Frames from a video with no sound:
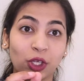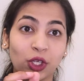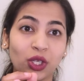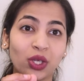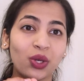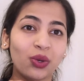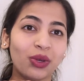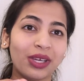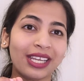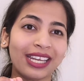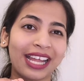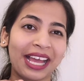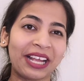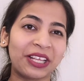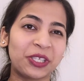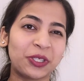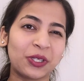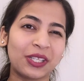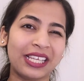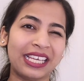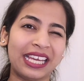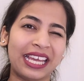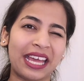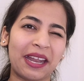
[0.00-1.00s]
you can
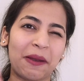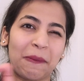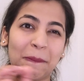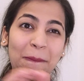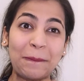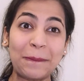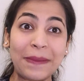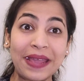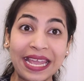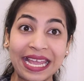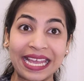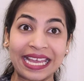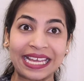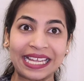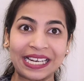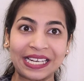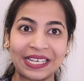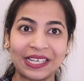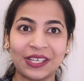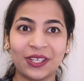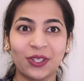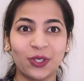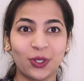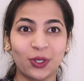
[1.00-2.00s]
actually get paid
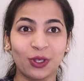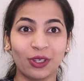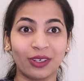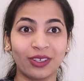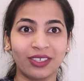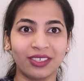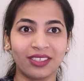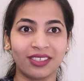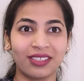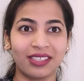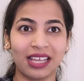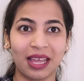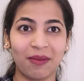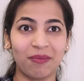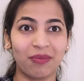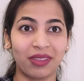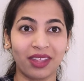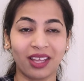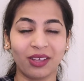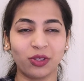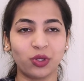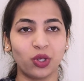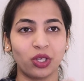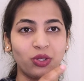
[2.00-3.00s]
to learn the same
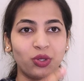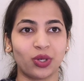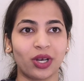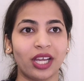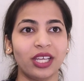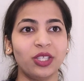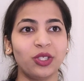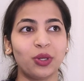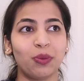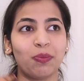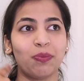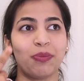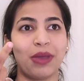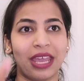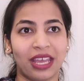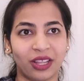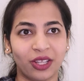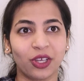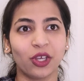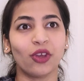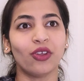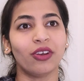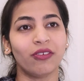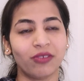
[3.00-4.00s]
things you're trying to pay
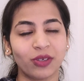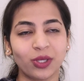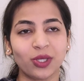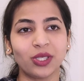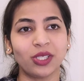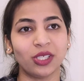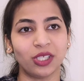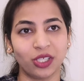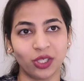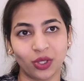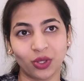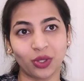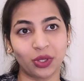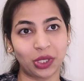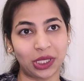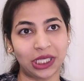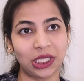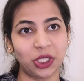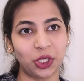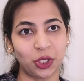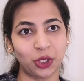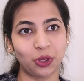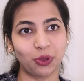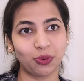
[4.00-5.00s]
the university to
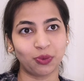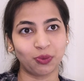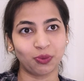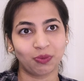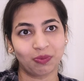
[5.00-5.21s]
teach you.